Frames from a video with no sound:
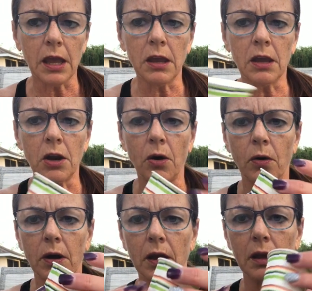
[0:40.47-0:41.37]
you
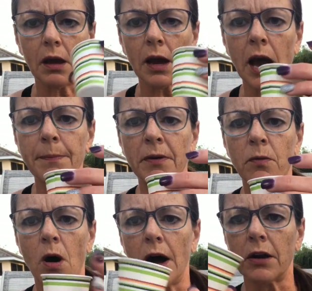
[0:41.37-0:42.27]
know, a cup of
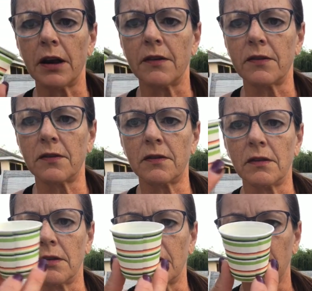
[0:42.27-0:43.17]
water
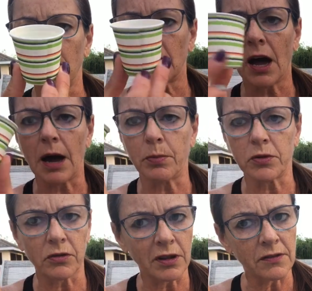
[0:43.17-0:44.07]
this is a cup.
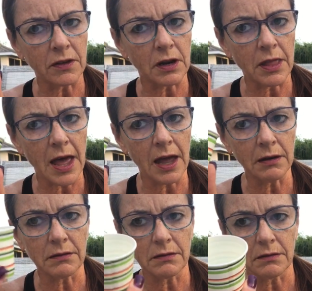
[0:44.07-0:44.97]
Would you consider
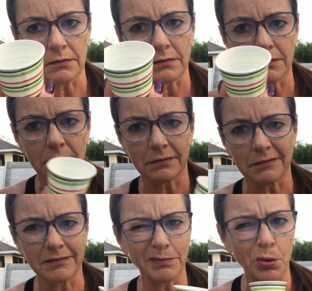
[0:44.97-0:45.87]
that?
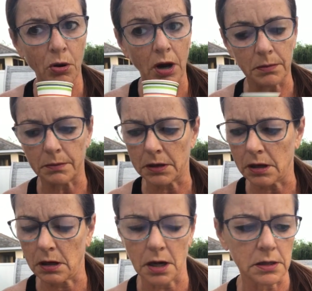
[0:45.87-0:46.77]
Probably
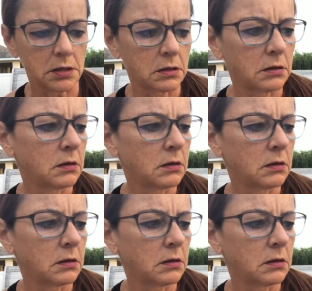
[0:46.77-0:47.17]
not.